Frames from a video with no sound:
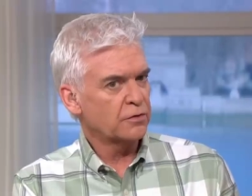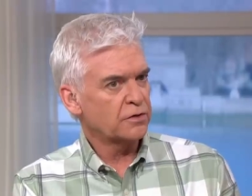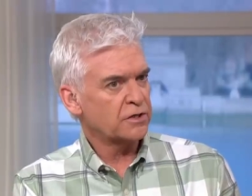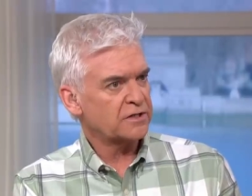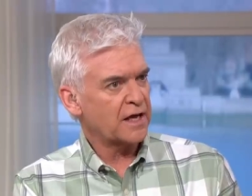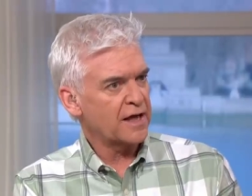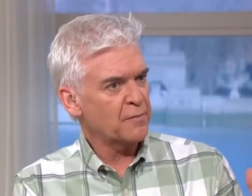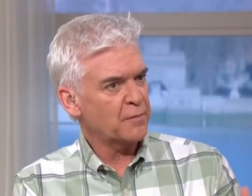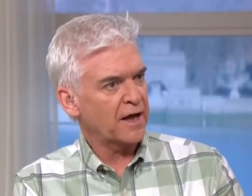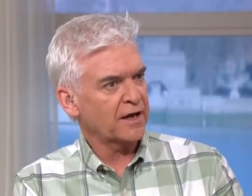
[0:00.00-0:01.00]
does that
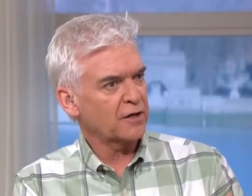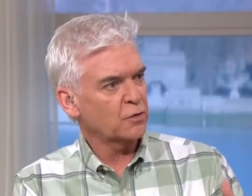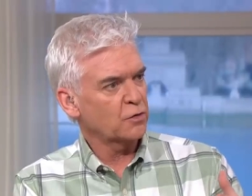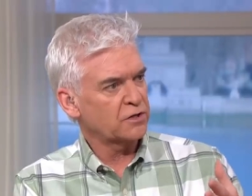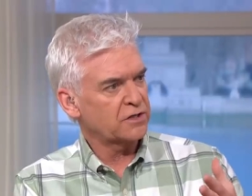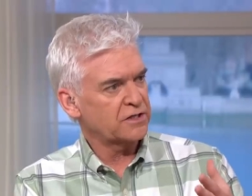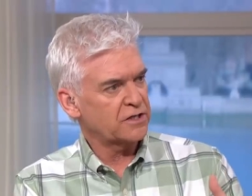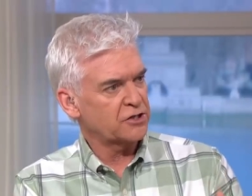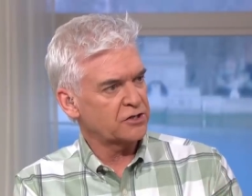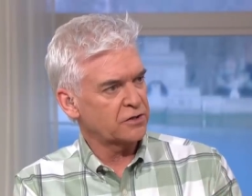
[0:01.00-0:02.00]
impact your
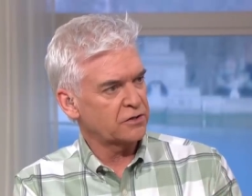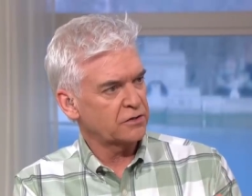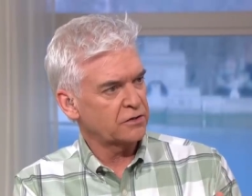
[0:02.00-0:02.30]
decision